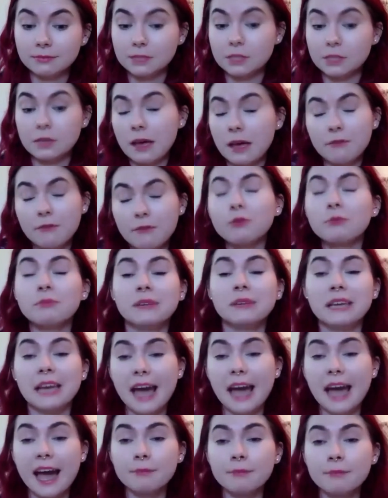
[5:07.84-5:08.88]
ever be
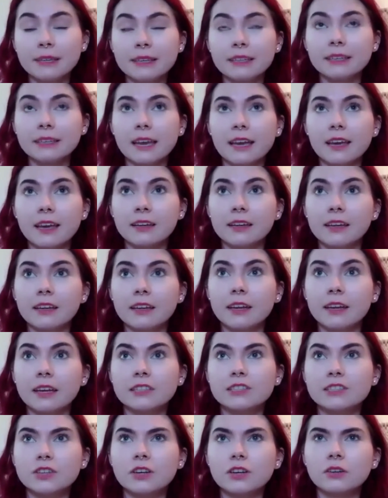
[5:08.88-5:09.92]
happy again. And I
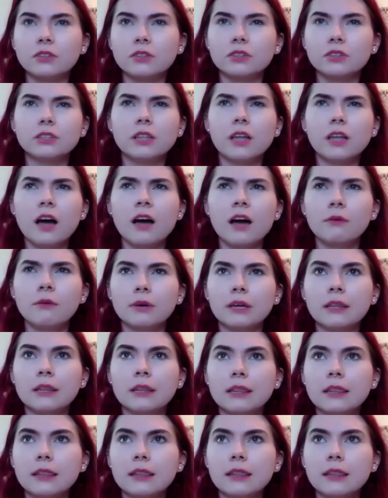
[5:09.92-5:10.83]
struggled a lot with